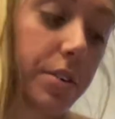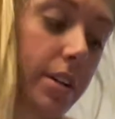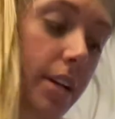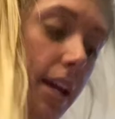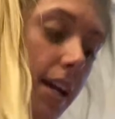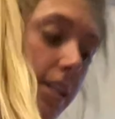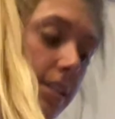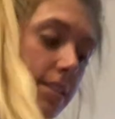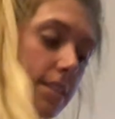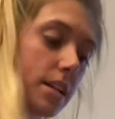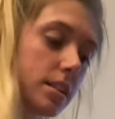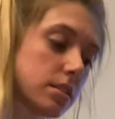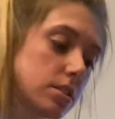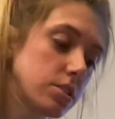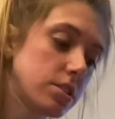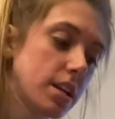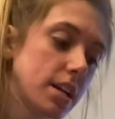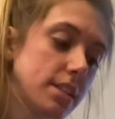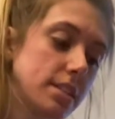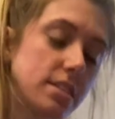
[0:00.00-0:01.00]
next
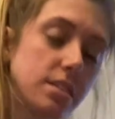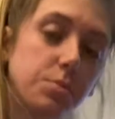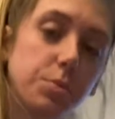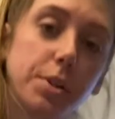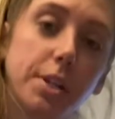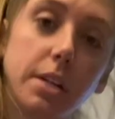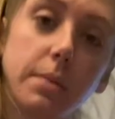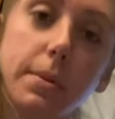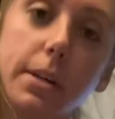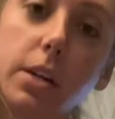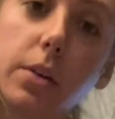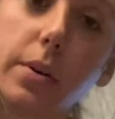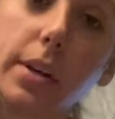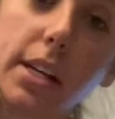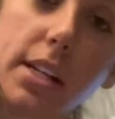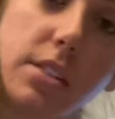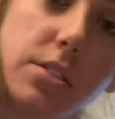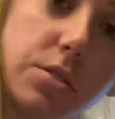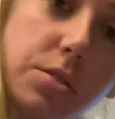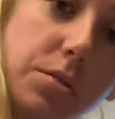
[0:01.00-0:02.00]
exercises we're going to be going
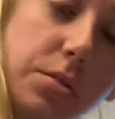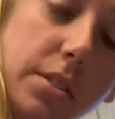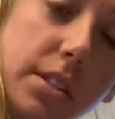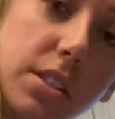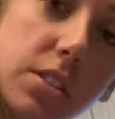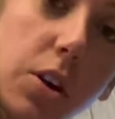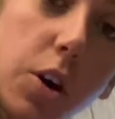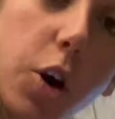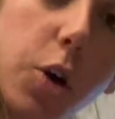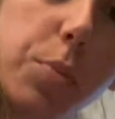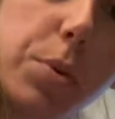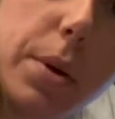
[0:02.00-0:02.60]
into is Cobra